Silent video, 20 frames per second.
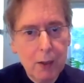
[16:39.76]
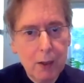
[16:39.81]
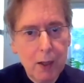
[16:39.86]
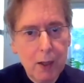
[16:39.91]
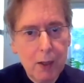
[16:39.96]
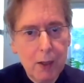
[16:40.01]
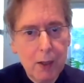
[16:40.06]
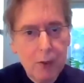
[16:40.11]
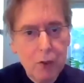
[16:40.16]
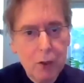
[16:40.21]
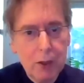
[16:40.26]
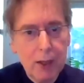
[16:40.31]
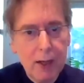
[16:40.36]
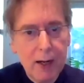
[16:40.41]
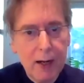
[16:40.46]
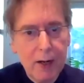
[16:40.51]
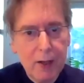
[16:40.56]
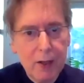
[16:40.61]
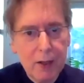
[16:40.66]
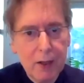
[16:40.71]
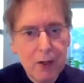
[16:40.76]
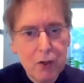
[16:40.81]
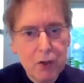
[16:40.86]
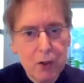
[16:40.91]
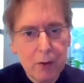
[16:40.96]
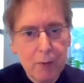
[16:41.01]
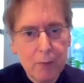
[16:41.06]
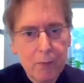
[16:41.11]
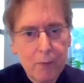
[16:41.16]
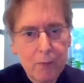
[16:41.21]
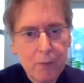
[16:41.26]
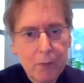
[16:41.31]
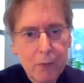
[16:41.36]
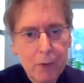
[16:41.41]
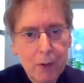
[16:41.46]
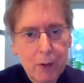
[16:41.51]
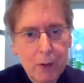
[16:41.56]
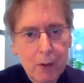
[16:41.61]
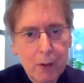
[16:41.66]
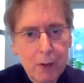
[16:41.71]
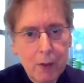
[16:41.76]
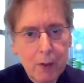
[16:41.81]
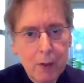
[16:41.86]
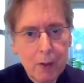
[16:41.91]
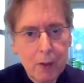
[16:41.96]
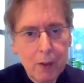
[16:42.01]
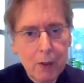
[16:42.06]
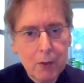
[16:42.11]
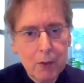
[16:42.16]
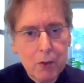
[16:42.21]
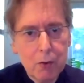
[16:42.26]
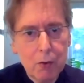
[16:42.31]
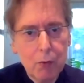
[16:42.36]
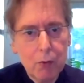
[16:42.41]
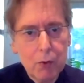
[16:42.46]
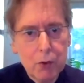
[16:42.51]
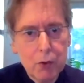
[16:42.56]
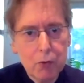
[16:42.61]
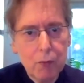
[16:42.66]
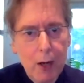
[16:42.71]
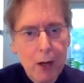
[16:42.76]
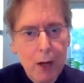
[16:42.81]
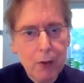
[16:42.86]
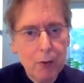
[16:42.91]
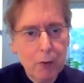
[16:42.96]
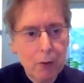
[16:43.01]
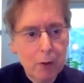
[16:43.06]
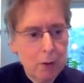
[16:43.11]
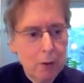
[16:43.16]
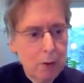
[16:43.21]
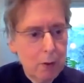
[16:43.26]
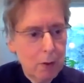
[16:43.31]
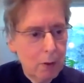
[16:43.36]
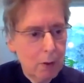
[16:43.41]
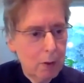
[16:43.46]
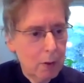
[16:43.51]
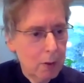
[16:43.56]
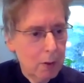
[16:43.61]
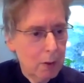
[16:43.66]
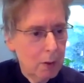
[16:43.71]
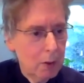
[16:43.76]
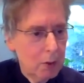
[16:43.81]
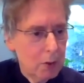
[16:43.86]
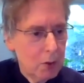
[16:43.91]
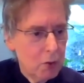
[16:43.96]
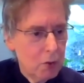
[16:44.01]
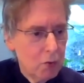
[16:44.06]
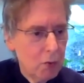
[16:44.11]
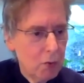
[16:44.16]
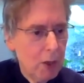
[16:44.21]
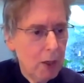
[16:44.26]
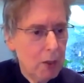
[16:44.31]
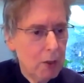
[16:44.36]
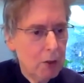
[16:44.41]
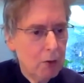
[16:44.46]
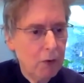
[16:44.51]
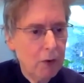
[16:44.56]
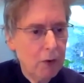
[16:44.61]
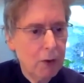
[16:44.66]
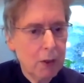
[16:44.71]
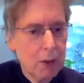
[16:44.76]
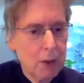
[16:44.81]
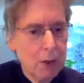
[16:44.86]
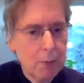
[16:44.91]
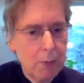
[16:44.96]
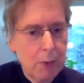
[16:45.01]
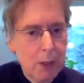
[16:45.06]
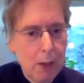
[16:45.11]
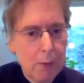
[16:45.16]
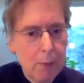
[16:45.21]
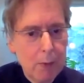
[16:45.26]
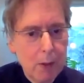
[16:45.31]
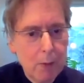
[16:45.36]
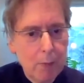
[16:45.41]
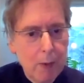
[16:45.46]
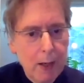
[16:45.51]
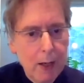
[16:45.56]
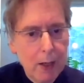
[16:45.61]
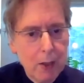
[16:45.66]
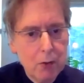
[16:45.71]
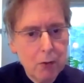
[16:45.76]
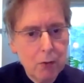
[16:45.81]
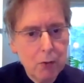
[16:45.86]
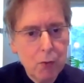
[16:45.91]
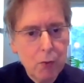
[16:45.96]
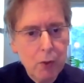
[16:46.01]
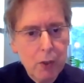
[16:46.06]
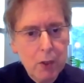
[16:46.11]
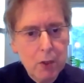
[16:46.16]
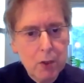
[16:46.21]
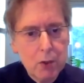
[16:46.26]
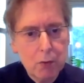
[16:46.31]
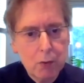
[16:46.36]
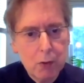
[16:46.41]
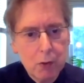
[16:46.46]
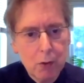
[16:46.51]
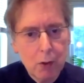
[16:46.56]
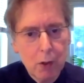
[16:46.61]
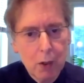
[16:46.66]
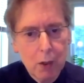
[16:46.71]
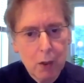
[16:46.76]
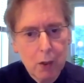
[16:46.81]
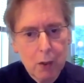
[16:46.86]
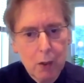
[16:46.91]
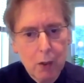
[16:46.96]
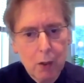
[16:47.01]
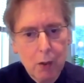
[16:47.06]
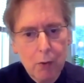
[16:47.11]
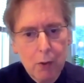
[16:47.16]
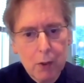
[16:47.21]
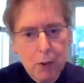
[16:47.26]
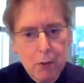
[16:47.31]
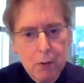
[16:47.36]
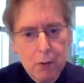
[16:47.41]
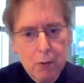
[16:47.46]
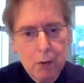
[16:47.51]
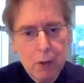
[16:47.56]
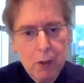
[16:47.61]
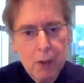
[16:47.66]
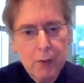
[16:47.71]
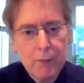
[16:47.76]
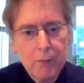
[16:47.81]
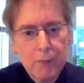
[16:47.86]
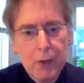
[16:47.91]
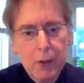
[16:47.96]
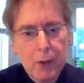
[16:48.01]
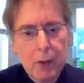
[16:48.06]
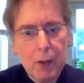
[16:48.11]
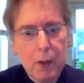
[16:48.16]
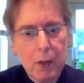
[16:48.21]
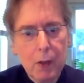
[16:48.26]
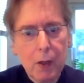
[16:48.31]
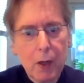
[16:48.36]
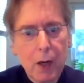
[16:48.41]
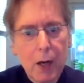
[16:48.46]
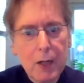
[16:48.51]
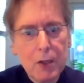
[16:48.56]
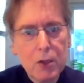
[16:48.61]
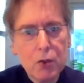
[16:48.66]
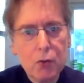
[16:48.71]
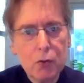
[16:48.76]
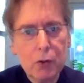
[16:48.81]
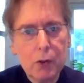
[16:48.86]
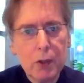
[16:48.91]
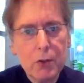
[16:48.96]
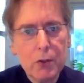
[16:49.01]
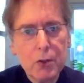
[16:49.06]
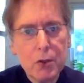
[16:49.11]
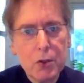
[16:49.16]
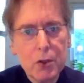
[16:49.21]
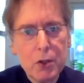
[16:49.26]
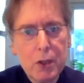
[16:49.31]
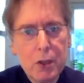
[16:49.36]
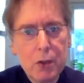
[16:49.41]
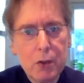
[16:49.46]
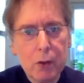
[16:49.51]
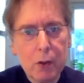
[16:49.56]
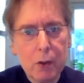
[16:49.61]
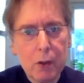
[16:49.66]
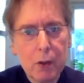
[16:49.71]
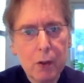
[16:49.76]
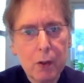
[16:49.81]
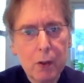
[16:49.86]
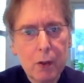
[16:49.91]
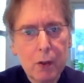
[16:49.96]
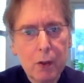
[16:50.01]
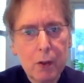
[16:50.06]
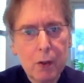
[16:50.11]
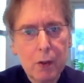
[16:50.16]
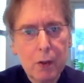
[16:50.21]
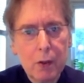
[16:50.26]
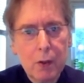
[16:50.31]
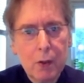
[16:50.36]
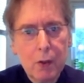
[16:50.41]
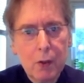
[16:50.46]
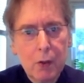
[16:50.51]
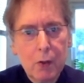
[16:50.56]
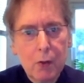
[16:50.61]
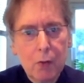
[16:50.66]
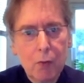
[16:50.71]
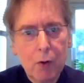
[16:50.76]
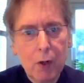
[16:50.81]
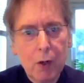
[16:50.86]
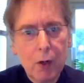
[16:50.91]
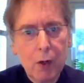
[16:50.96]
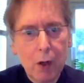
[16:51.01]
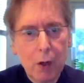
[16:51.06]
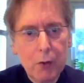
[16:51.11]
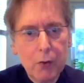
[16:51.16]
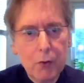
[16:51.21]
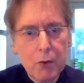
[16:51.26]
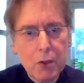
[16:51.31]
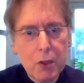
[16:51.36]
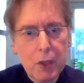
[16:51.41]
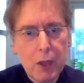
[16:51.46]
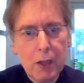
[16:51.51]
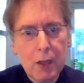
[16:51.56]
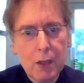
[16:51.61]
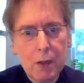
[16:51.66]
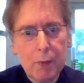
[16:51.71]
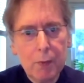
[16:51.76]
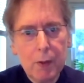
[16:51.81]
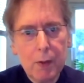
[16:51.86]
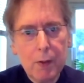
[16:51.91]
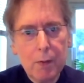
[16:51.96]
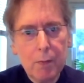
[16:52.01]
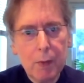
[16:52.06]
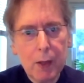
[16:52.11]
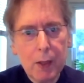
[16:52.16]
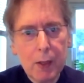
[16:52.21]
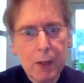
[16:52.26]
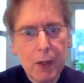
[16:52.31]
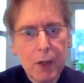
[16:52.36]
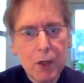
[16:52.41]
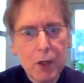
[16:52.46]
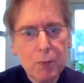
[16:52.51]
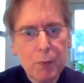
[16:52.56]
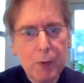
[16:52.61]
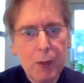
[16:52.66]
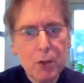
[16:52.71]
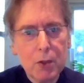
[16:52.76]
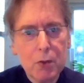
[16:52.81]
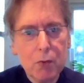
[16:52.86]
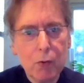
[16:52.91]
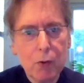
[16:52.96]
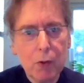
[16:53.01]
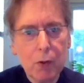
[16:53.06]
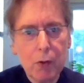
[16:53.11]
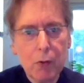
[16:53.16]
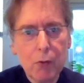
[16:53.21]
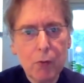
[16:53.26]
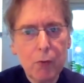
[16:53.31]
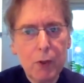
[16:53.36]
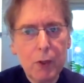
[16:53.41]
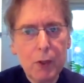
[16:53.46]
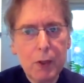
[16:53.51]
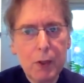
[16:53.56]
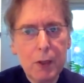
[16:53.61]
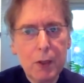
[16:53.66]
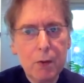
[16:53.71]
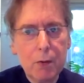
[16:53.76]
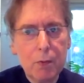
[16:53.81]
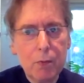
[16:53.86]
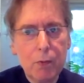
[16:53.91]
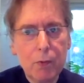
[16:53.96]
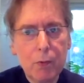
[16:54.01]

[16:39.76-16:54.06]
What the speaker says: and I should get out of the kitchen. And so it was a rather strange feeling to be coming back to Queens, New York, and going to high school as a senior, where understandably my classmates were really